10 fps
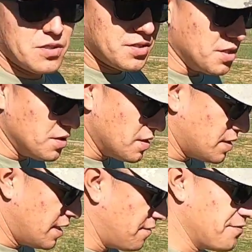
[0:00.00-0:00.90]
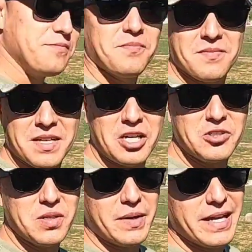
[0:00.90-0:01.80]
Used to do this stuff, kind of
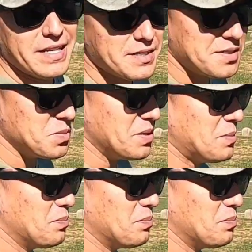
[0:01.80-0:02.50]
showing my age a little bit,